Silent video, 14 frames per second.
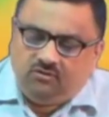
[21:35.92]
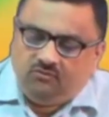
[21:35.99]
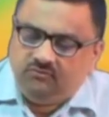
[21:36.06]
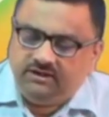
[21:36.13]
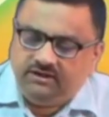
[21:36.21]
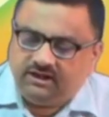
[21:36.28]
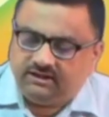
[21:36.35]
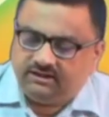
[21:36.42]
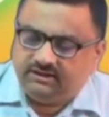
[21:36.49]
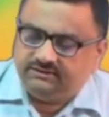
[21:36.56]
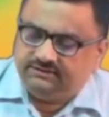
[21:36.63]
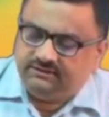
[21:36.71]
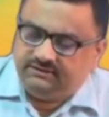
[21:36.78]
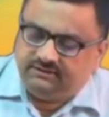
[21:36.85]
We are
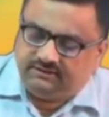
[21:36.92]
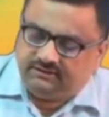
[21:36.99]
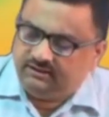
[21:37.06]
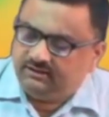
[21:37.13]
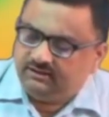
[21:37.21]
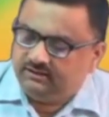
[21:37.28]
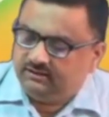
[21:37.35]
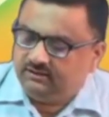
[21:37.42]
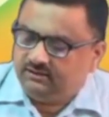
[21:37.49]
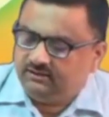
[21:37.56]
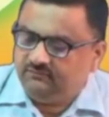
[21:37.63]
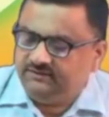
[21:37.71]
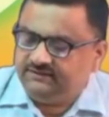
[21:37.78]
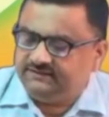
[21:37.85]
considering,
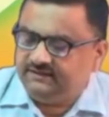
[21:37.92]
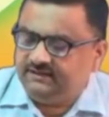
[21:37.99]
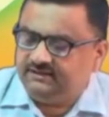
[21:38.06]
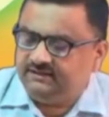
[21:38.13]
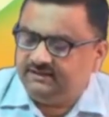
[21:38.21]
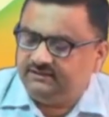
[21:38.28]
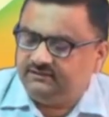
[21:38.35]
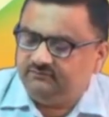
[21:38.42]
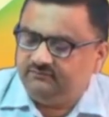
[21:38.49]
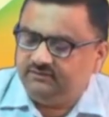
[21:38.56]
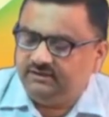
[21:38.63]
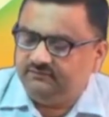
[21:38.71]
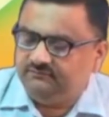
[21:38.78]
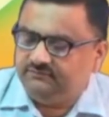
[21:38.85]
we said that
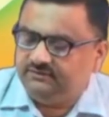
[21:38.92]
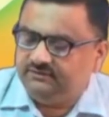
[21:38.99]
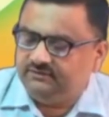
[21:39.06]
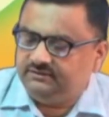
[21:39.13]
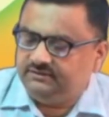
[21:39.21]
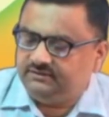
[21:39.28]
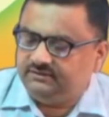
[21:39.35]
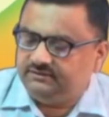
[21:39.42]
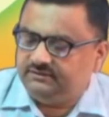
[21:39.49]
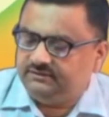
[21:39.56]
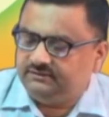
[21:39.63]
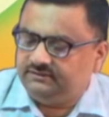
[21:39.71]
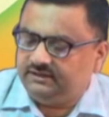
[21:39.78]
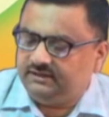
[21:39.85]

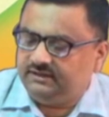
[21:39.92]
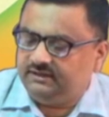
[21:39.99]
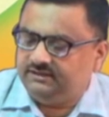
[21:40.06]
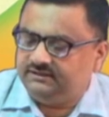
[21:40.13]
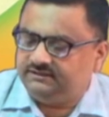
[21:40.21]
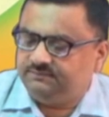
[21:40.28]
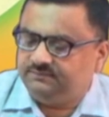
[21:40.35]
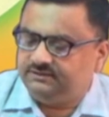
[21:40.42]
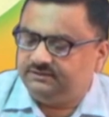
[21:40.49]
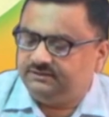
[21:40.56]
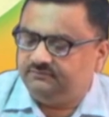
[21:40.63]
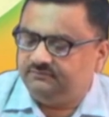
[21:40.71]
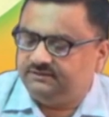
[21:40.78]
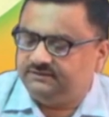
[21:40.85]
the Taylor
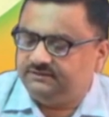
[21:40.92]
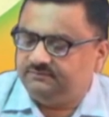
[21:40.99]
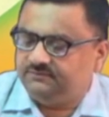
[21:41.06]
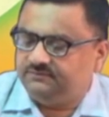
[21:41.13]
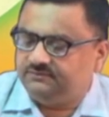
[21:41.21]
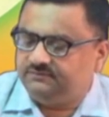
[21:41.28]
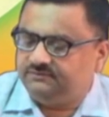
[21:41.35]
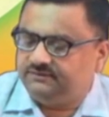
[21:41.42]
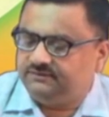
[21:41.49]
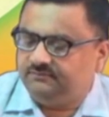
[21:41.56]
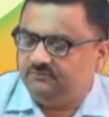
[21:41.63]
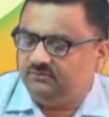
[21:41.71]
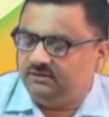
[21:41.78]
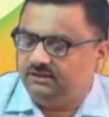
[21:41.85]
dispersion was supposed to
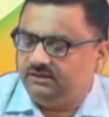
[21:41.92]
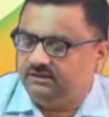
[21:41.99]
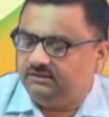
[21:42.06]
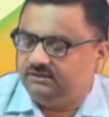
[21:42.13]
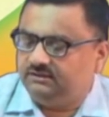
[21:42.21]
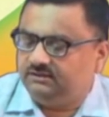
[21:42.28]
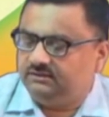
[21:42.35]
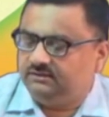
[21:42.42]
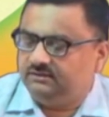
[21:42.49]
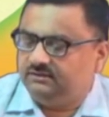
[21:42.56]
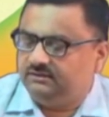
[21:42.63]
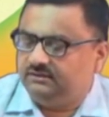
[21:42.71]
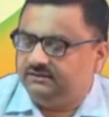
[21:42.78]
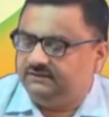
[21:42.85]
simulate
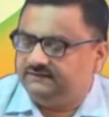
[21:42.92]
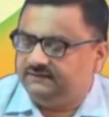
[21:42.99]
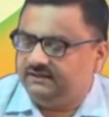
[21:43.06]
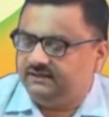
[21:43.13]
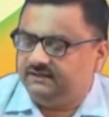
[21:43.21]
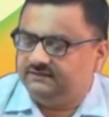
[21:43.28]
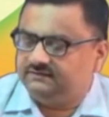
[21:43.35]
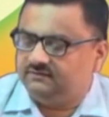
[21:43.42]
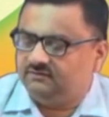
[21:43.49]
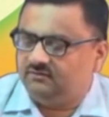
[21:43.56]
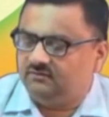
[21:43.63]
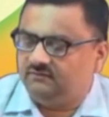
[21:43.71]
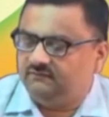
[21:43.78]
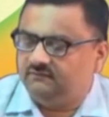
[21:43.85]
this case
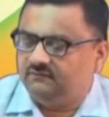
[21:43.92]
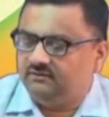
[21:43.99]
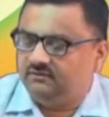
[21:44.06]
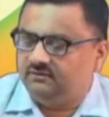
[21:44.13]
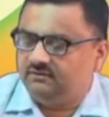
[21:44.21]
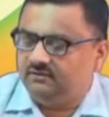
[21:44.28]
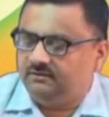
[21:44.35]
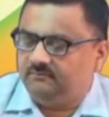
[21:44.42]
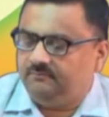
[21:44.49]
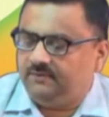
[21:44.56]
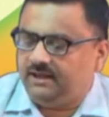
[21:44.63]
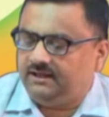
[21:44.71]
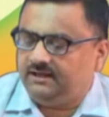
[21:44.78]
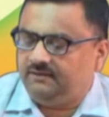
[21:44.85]
of
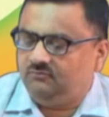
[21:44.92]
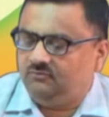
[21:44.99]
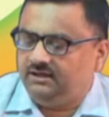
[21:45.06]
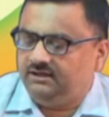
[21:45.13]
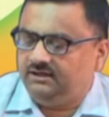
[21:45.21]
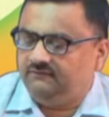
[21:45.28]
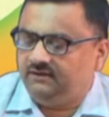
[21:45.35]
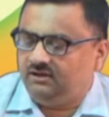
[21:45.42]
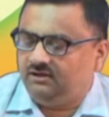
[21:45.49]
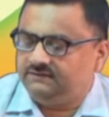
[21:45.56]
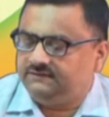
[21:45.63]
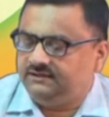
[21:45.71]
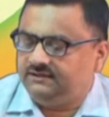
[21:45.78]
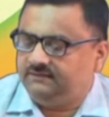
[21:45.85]
parabolic
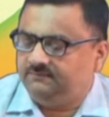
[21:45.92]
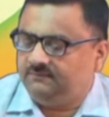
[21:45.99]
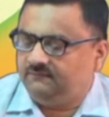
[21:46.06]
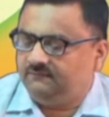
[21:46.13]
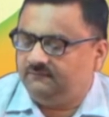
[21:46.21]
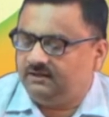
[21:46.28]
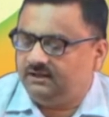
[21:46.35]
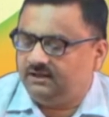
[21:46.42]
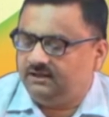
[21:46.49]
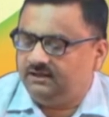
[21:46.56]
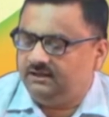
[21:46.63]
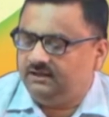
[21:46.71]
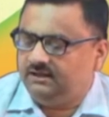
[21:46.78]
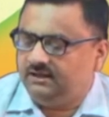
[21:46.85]
velocity
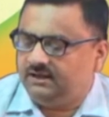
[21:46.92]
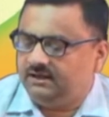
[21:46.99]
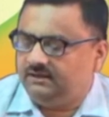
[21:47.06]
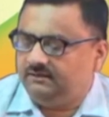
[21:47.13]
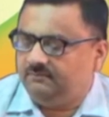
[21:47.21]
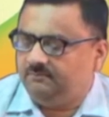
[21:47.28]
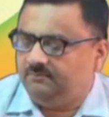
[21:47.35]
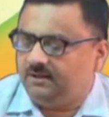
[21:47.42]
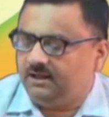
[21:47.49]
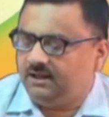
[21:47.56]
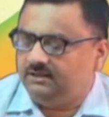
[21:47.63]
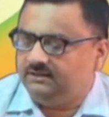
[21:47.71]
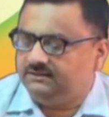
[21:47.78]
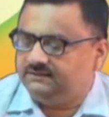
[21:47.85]
profile and a
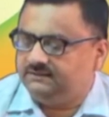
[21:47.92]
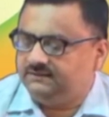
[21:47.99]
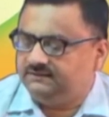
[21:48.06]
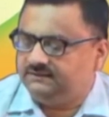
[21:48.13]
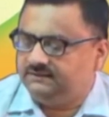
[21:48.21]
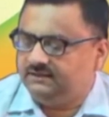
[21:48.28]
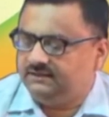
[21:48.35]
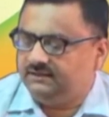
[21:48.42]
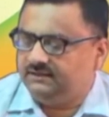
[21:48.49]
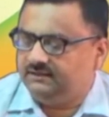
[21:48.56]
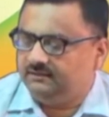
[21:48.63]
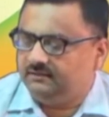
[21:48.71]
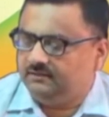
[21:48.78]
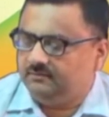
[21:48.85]
pulse is
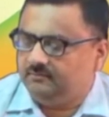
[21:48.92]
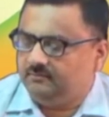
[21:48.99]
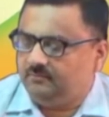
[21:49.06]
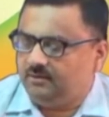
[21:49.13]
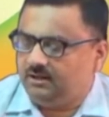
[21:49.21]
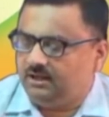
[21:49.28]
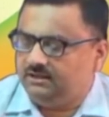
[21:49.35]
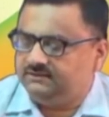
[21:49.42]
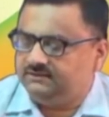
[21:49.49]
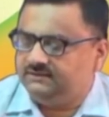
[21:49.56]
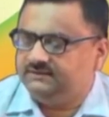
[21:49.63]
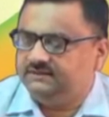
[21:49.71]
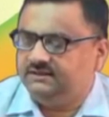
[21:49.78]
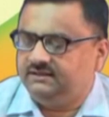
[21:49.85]
getting
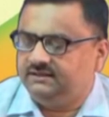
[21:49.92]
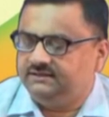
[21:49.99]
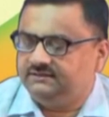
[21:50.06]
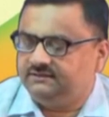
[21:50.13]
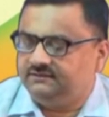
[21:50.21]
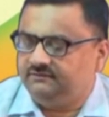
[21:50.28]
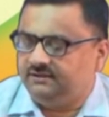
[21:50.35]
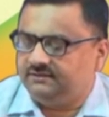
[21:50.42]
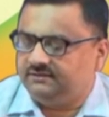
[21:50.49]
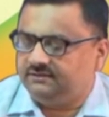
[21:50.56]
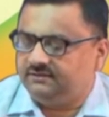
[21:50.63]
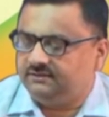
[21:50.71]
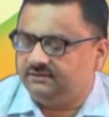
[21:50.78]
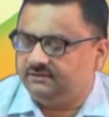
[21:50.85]

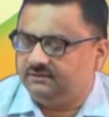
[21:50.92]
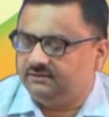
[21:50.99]
stretched.